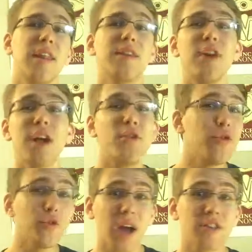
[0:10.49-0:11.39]
I know
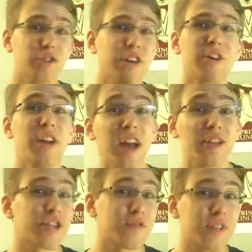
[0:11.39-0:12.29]
you guys are here not
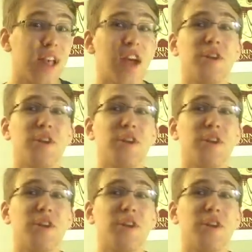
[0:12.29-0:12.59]
just for that.